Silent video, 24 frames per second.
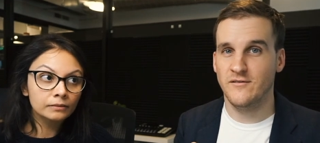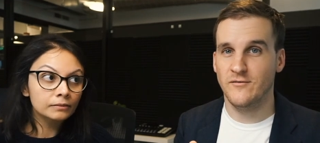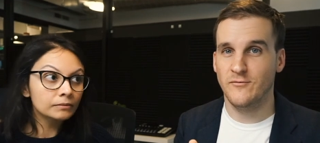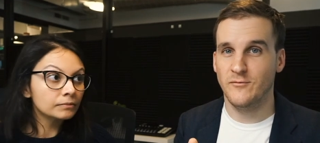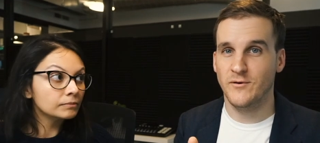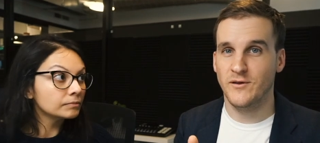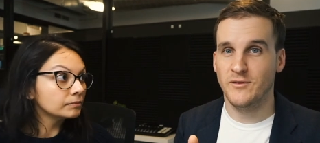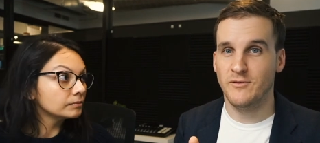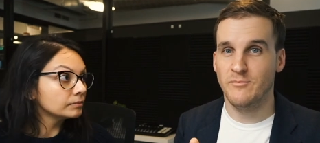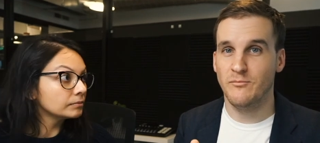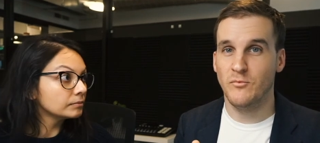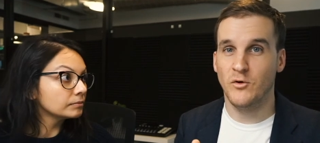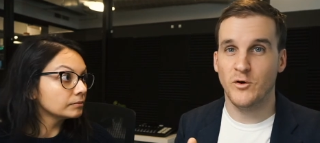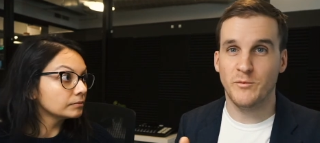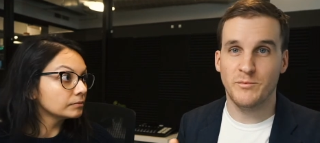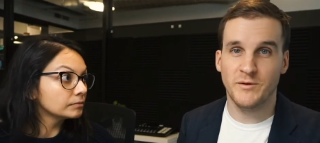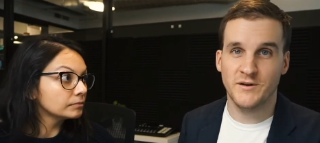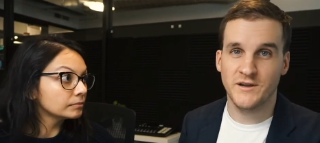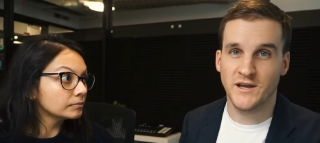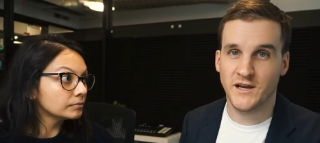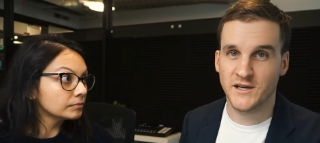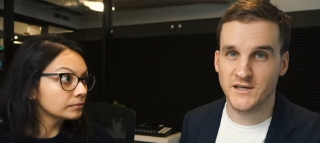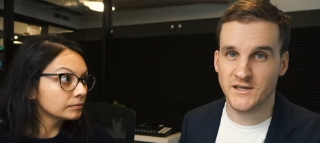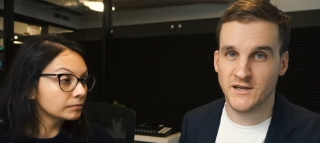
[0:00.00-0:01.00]
Speaker 1: with more
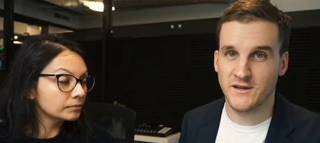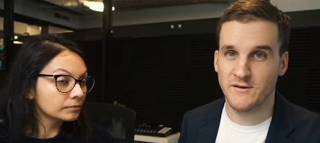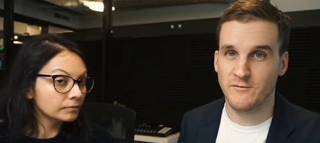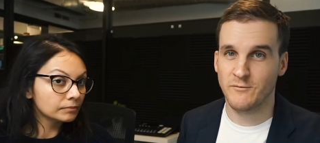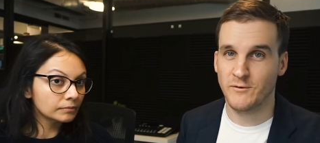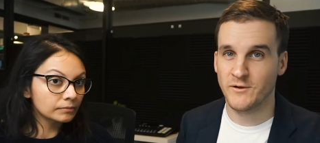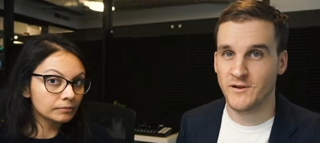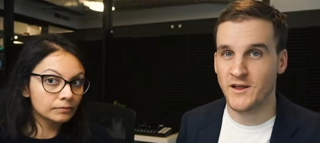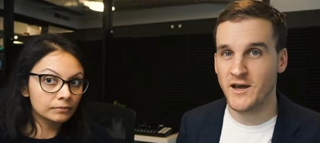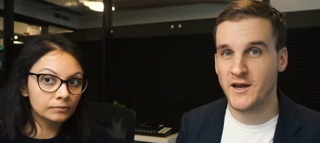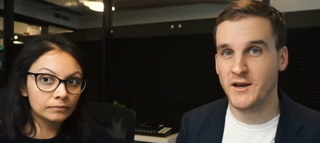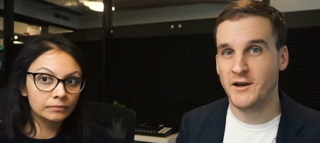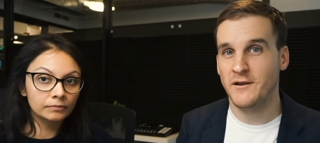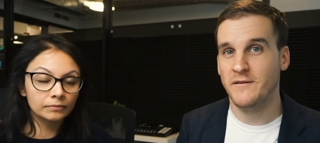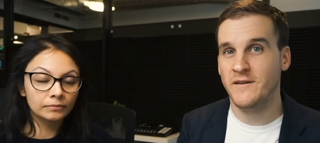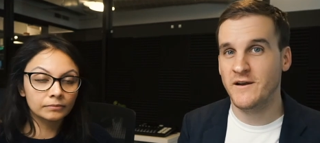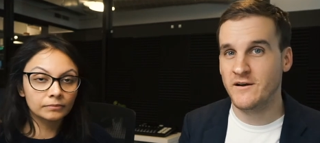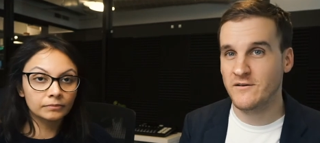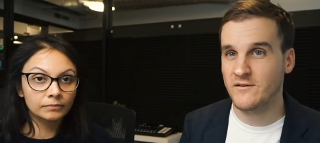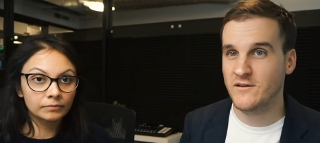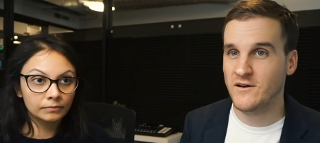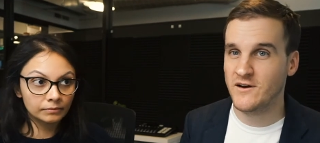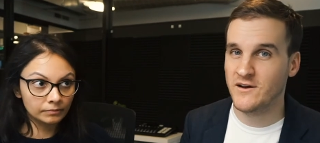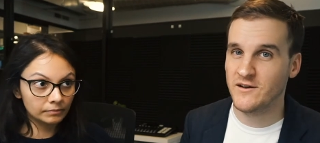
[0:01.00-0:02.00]
protection, relying on
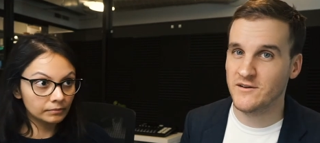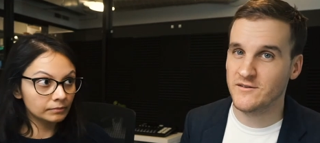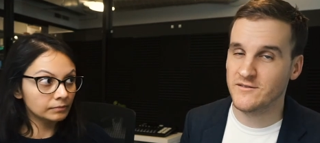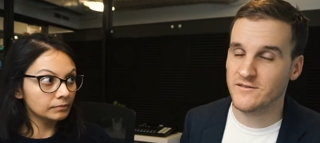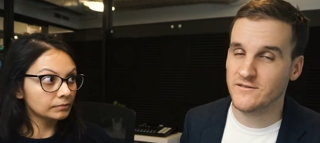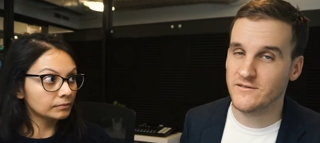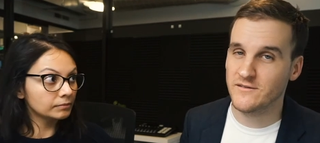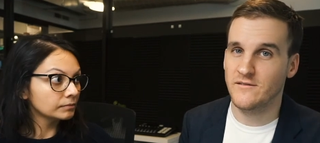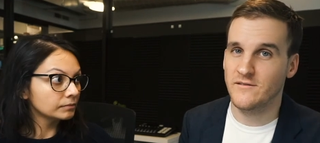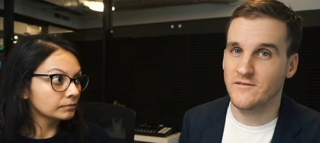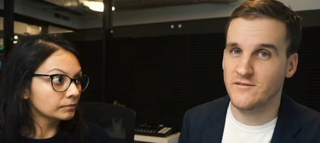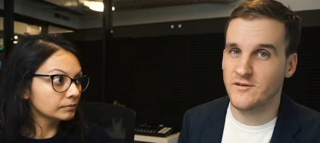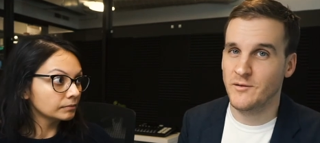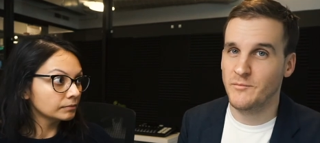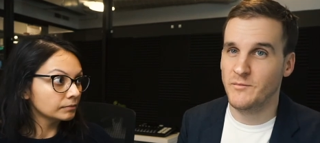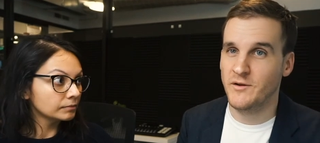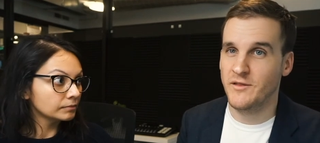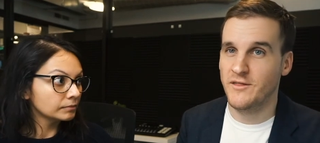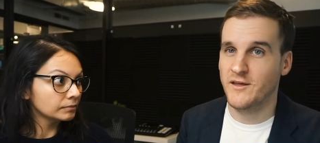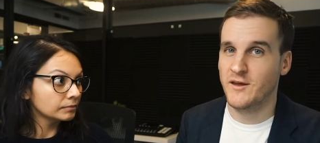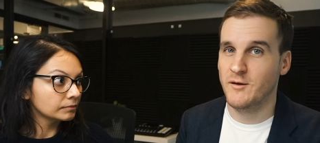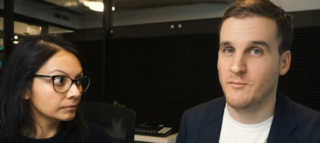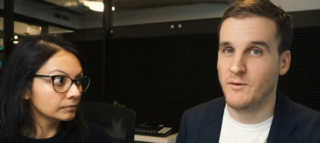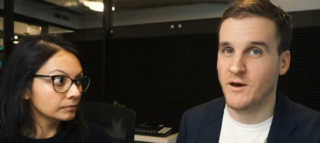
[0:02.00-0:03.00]
their laws. Something to
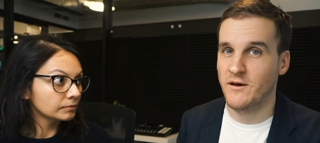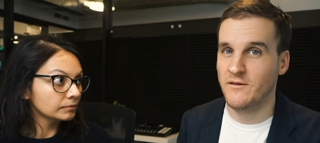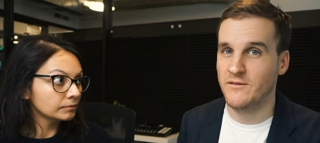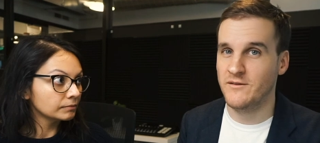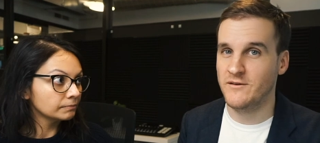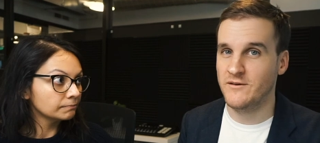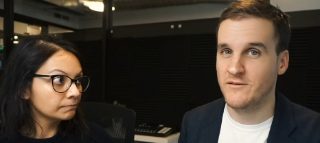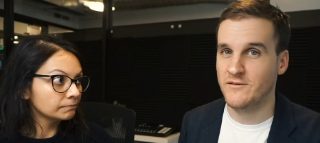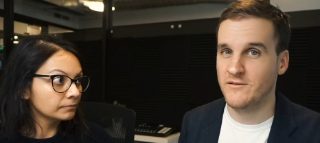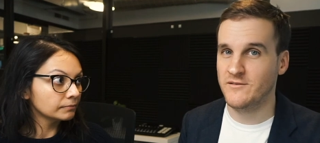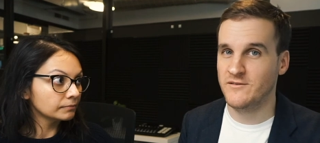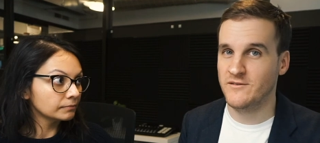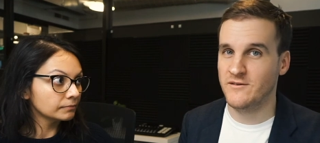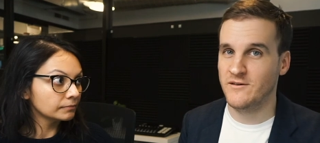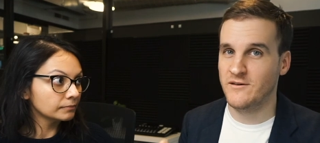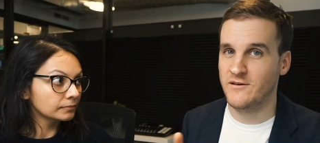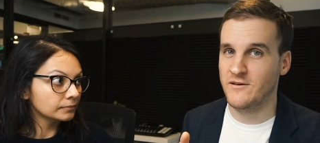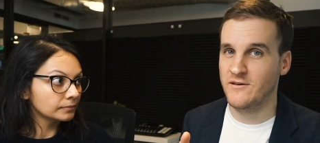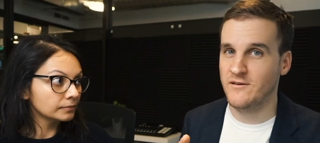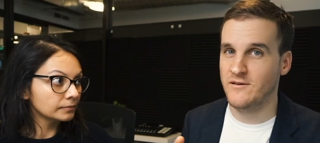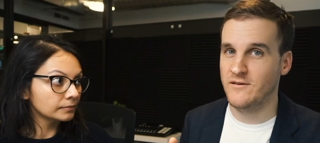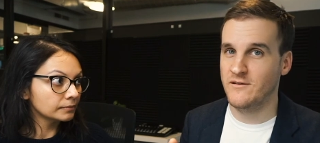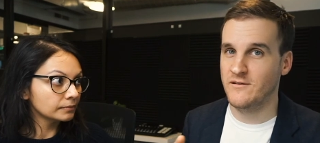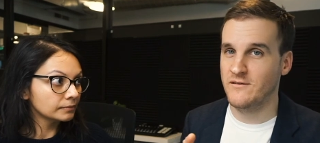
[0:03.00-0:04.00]
think about. There's,
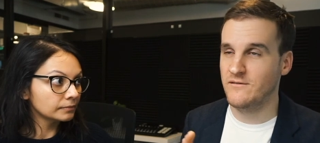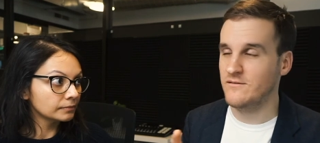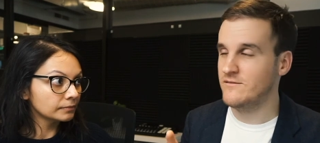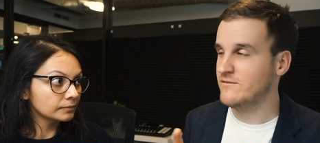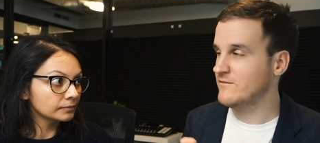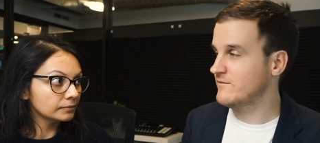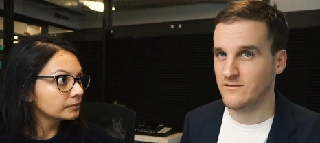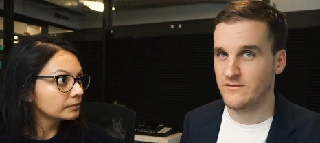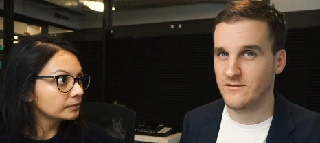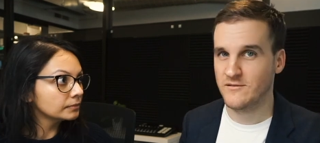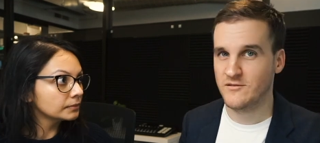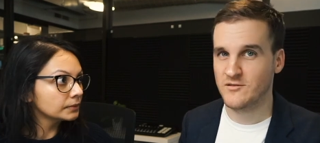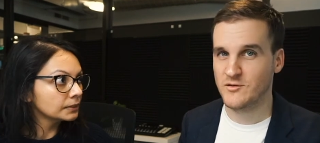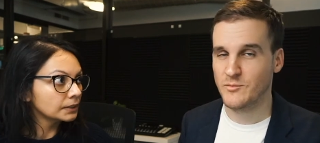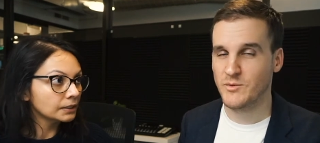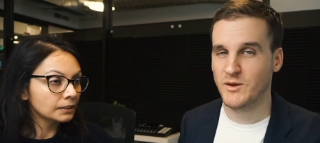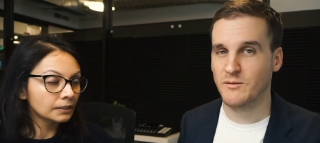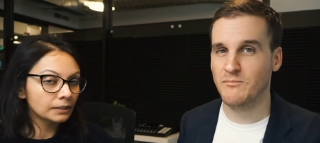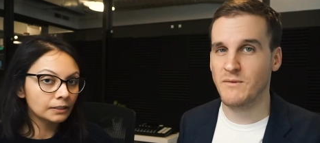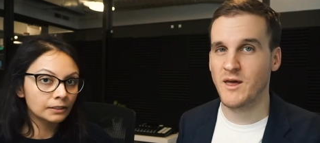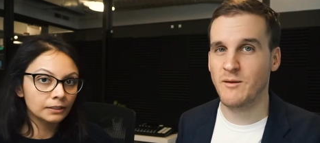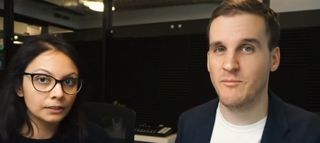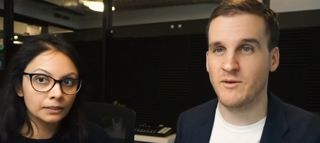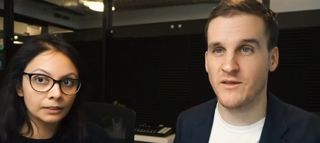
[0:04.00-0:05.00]
uh, there's a
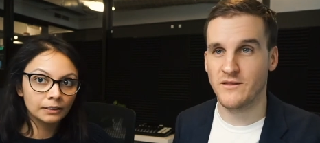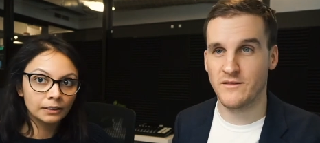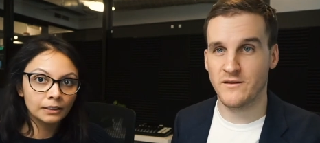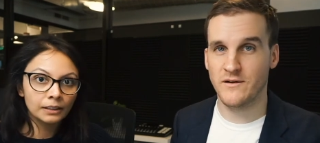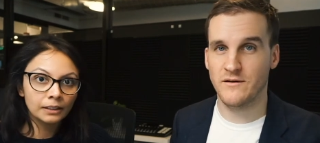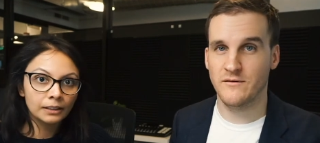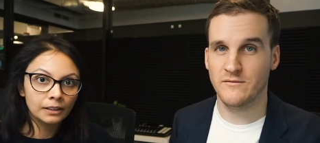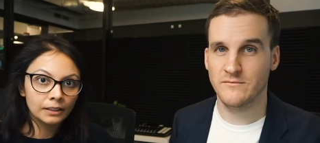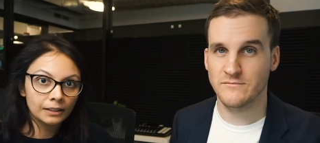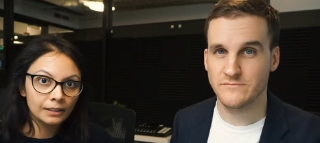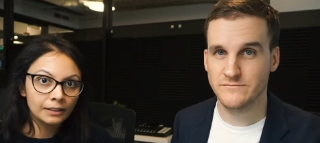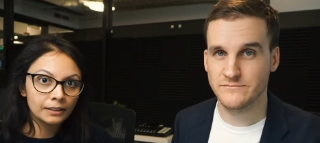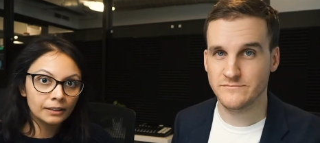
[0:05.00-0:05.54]
big maybe in there.